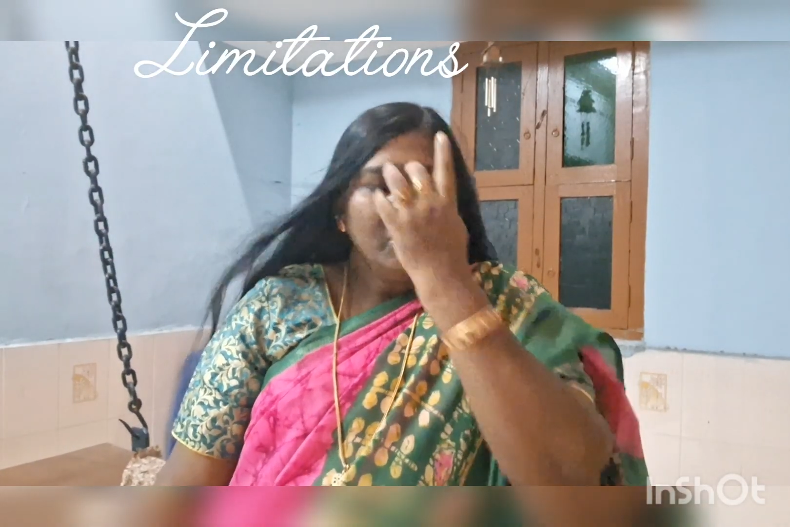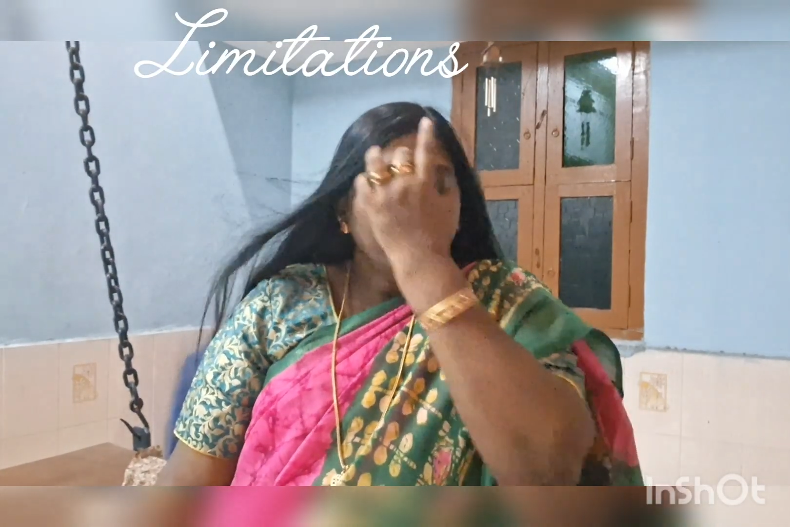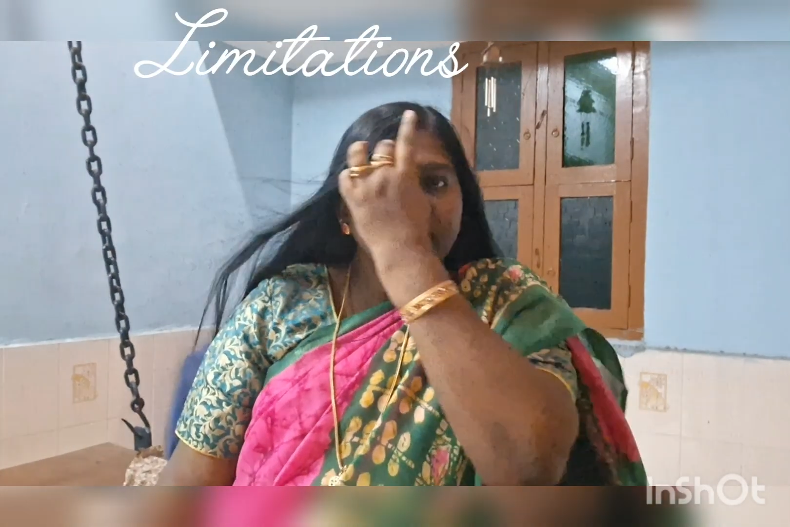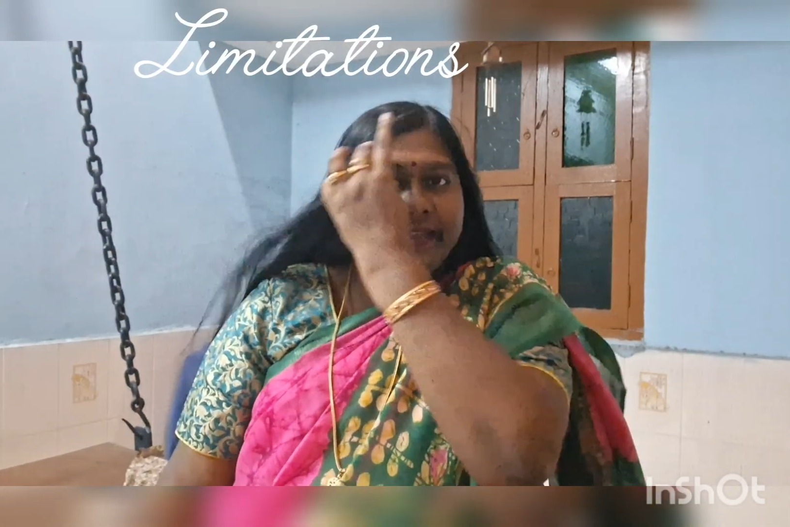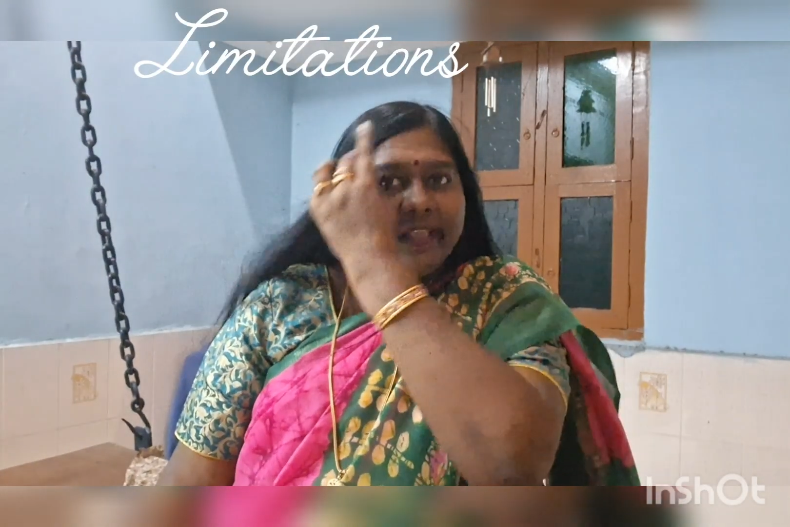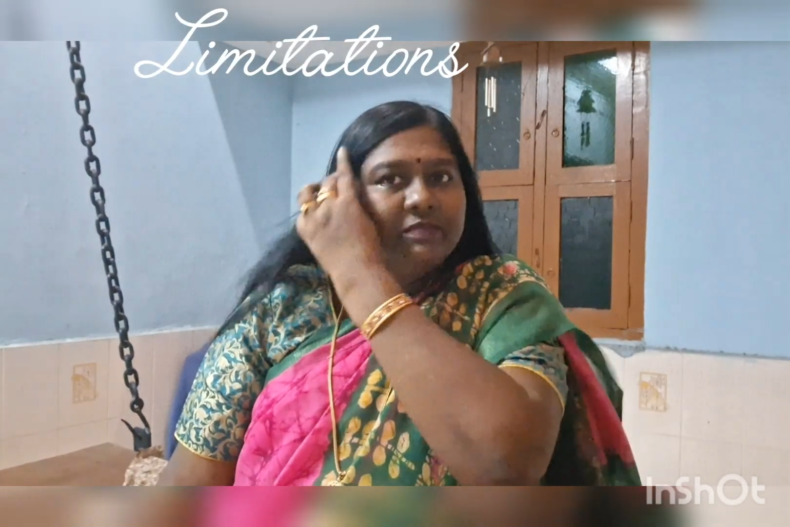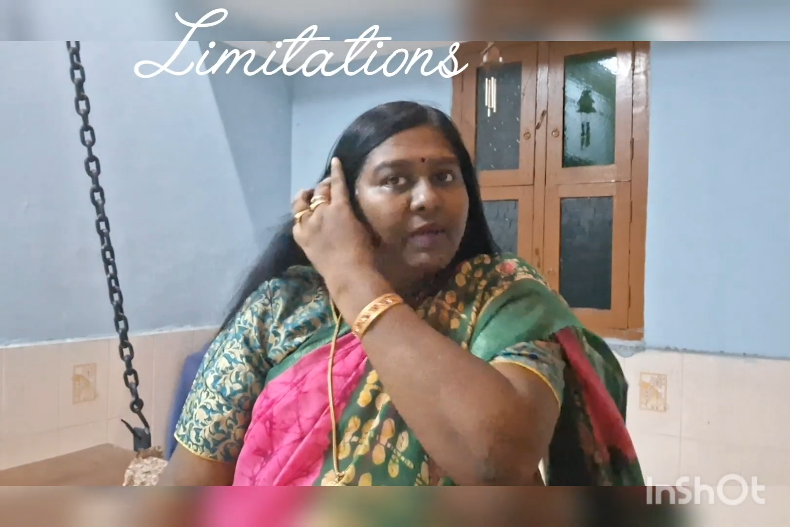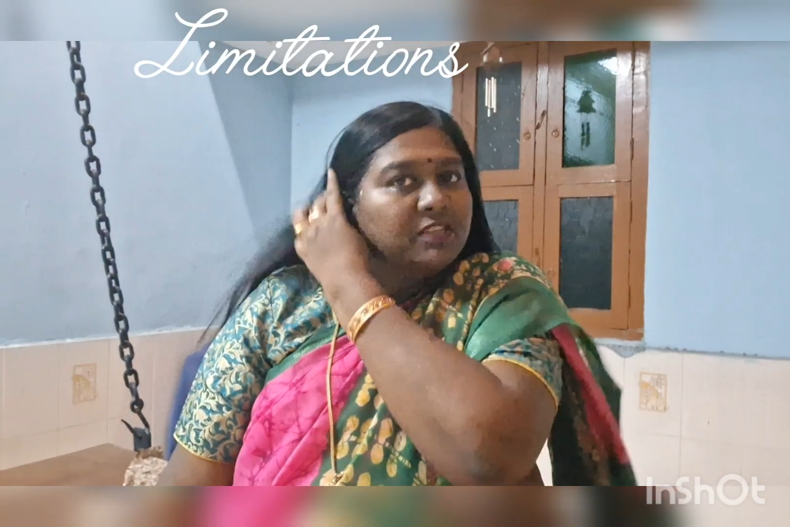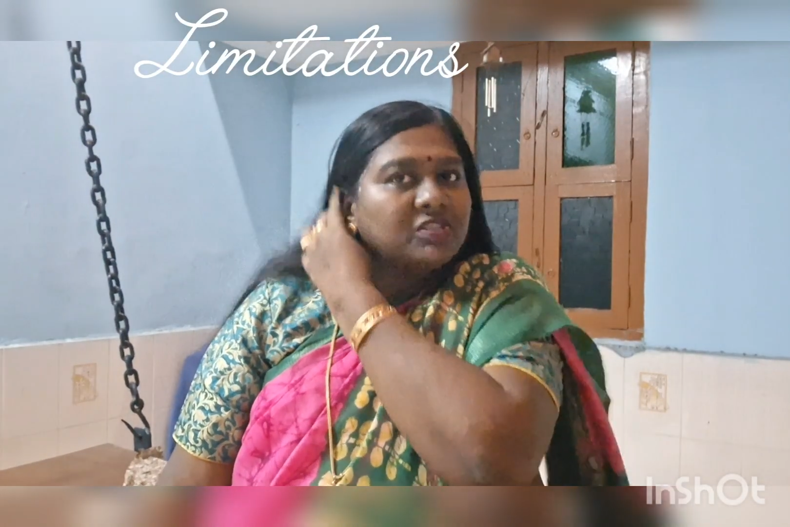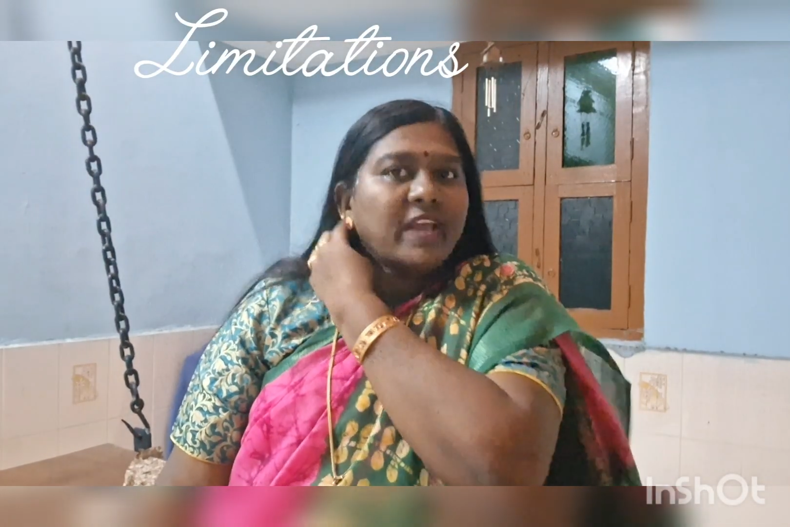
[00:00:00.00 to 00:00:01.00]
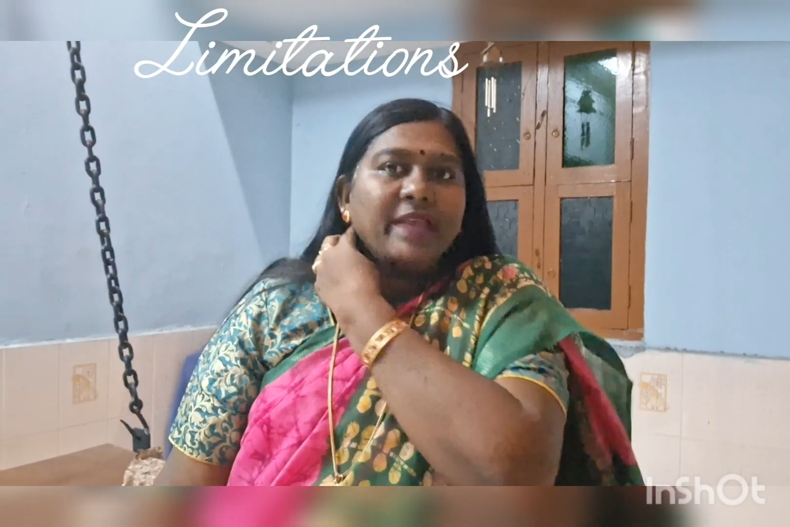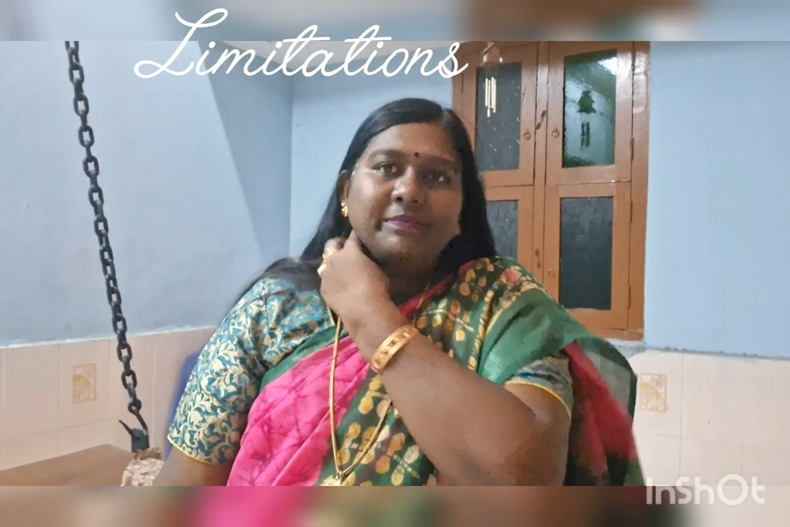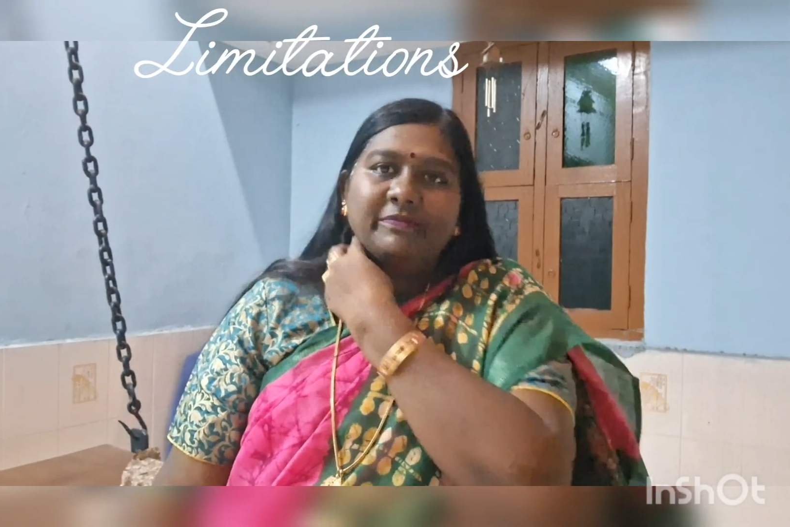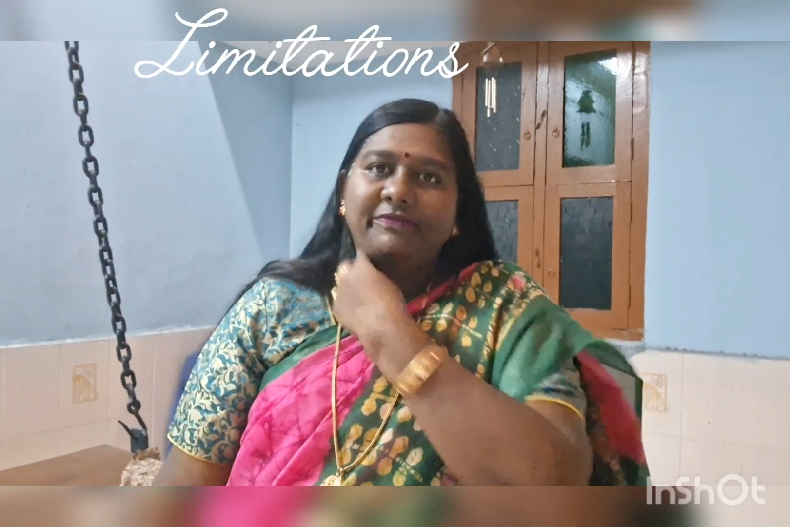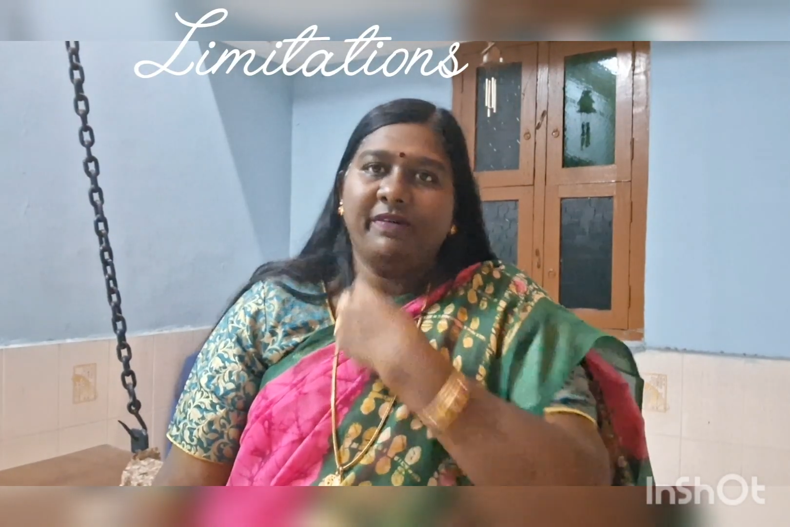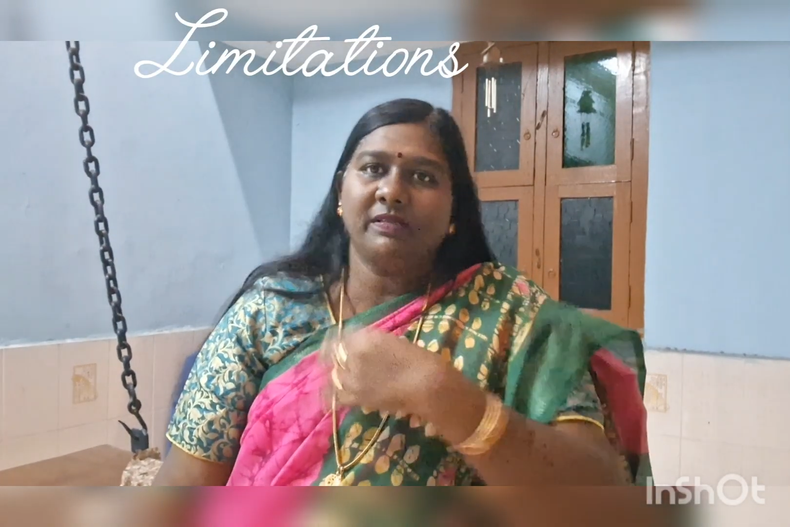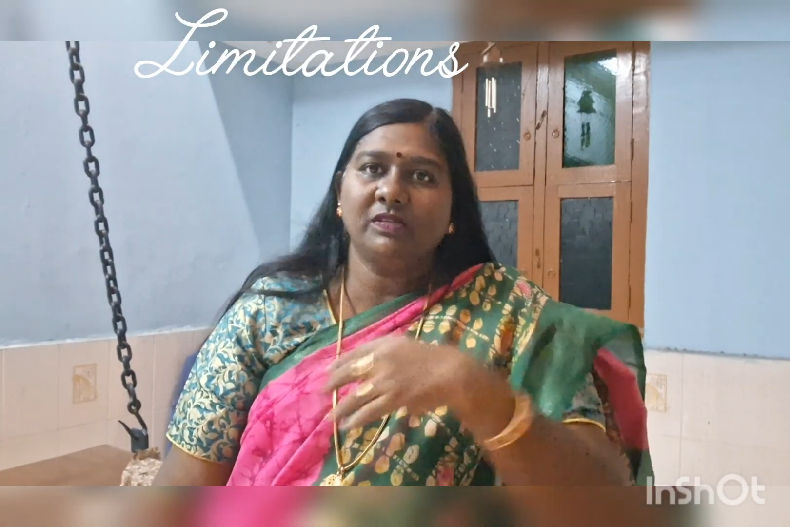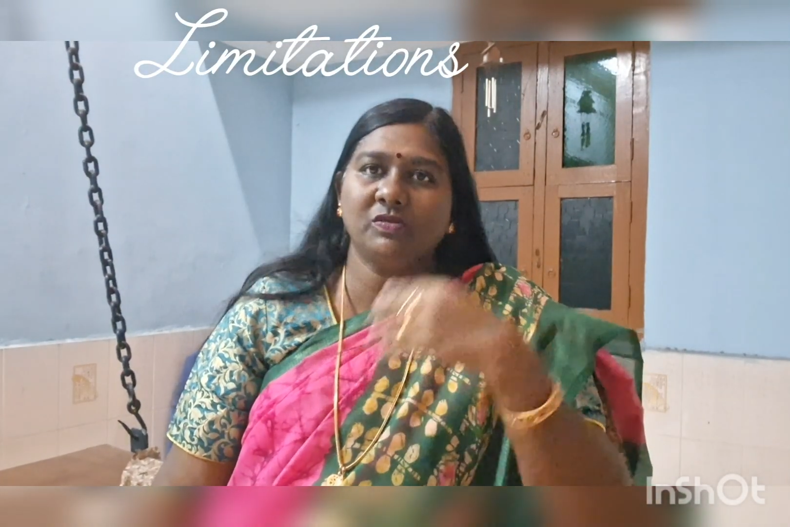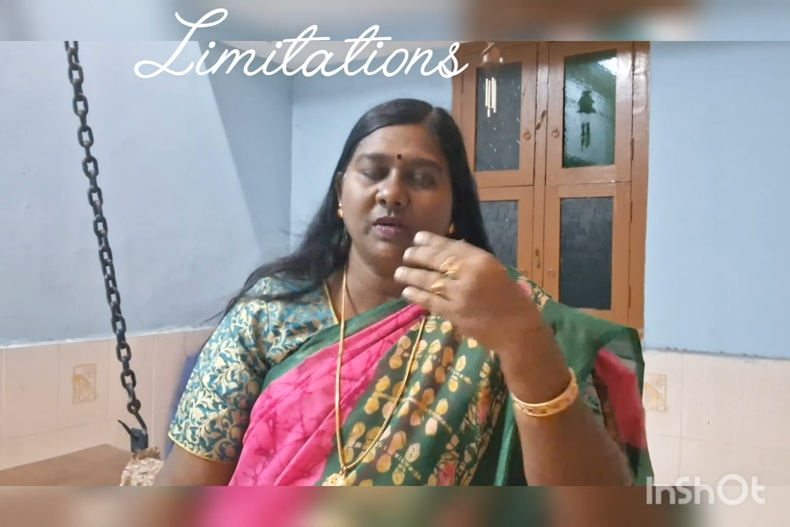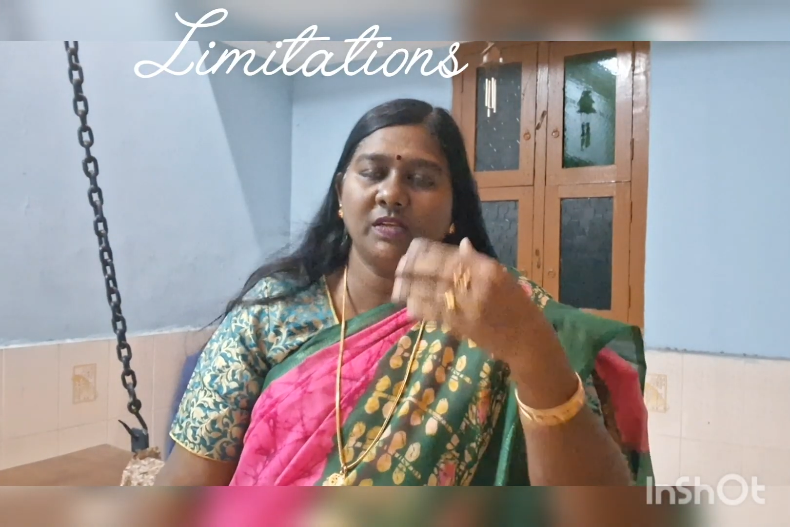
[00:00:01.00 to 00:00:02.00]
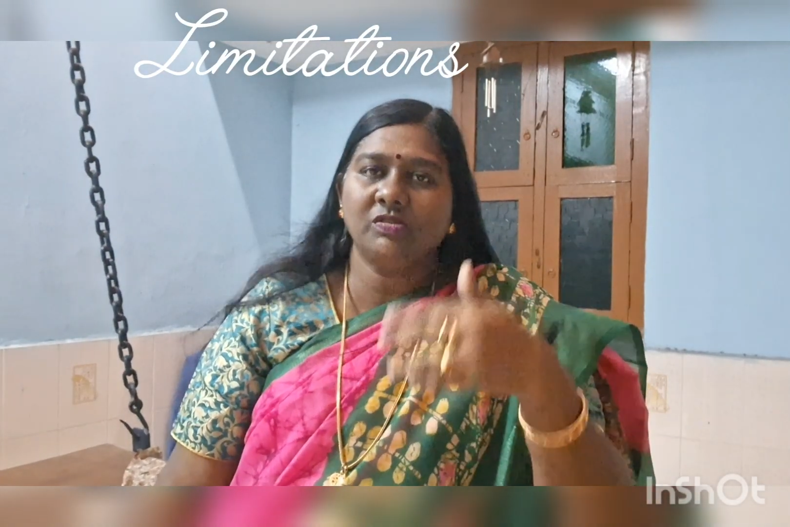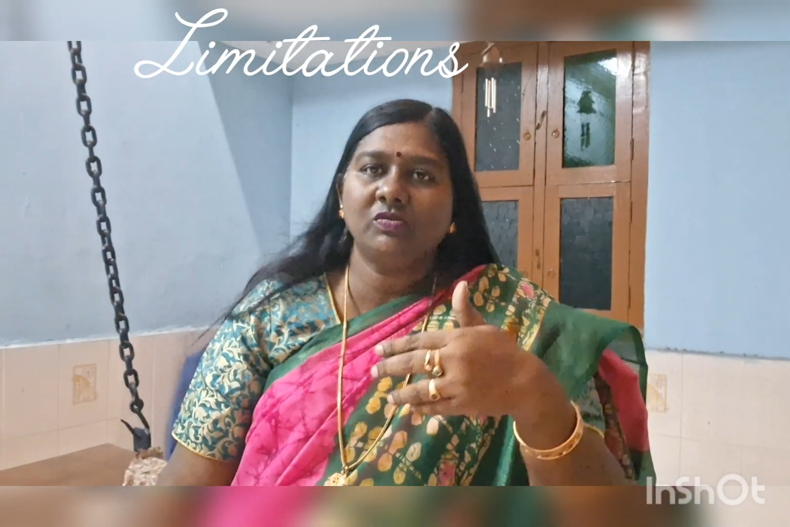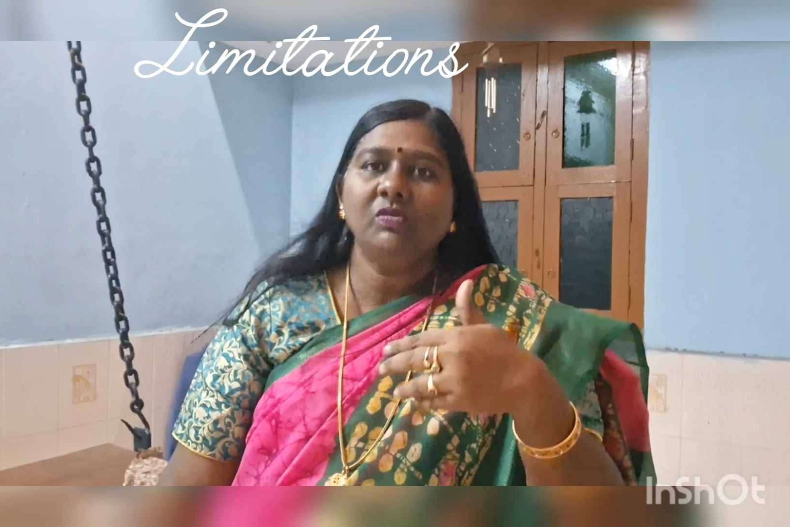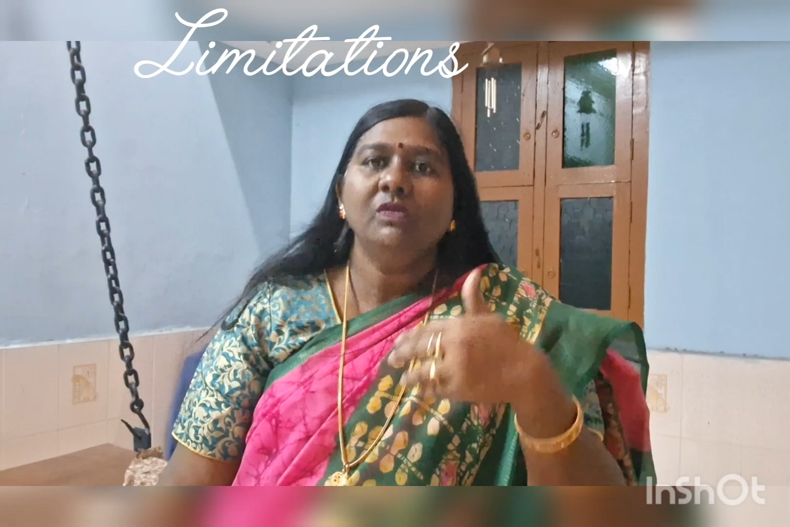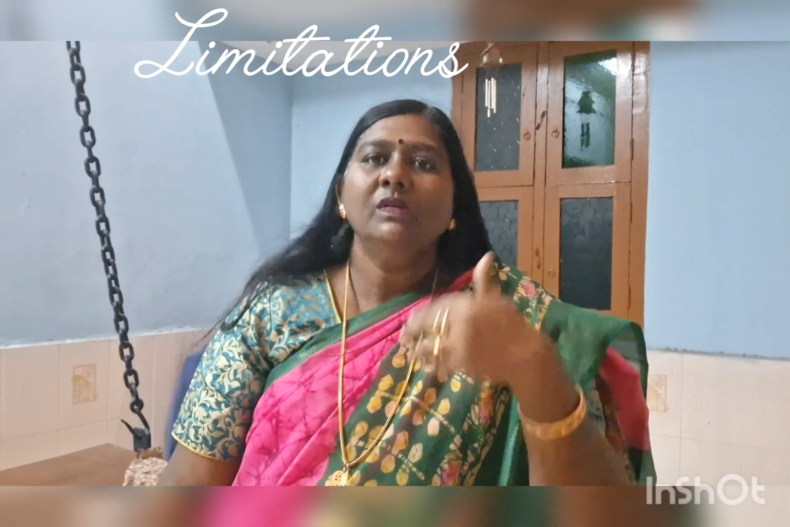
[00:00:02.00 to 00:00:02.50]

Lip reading: So it takes much time for the students to